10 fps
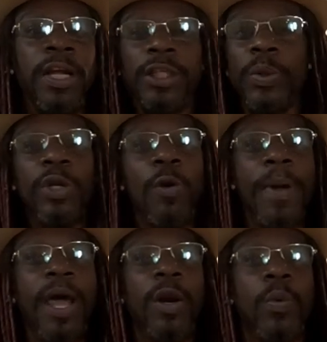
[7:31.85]
So it
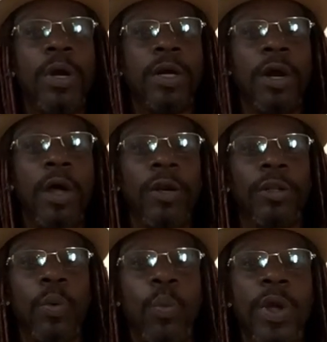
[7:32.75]
don't matter what color
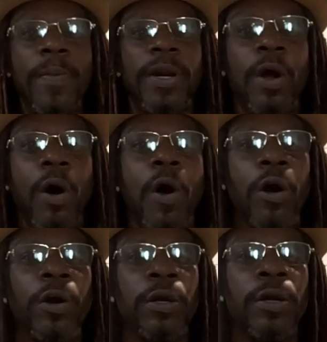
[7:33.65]
the women
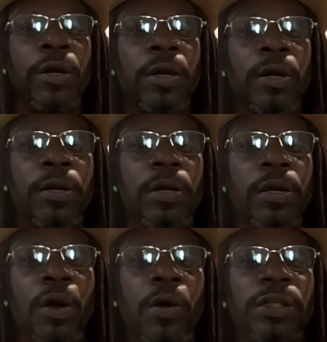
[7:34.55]
are.
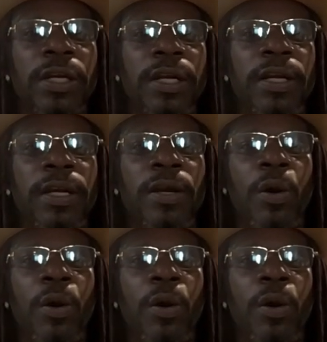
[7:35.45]
You know what I'm saying?